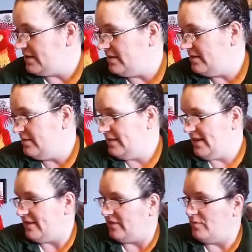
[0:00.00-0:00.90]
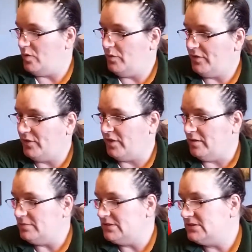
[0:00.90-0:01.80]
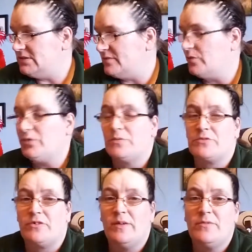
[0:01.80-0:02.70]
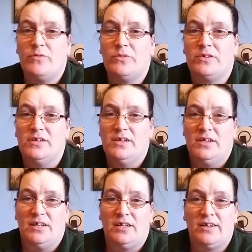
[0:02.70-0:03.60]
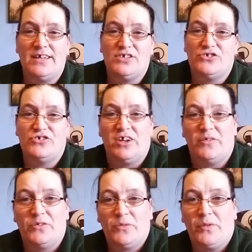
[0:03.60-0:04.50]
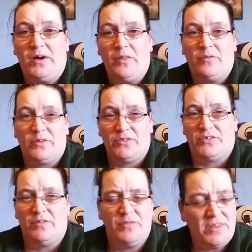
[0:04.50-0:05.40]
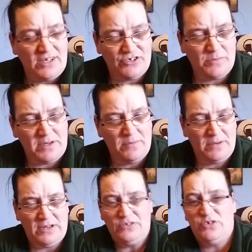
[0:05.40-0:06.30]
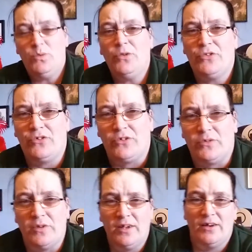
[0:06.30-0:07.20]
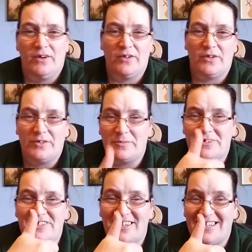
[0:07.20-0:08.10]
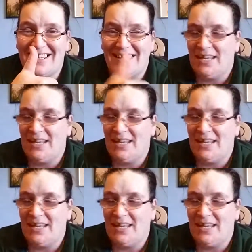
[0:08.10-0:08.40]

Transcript: So yes, if you want to sub, if you want to subscribe, if you want to like, share and all that other fun stuff, then that should be because you want to, although I'd appreciate it.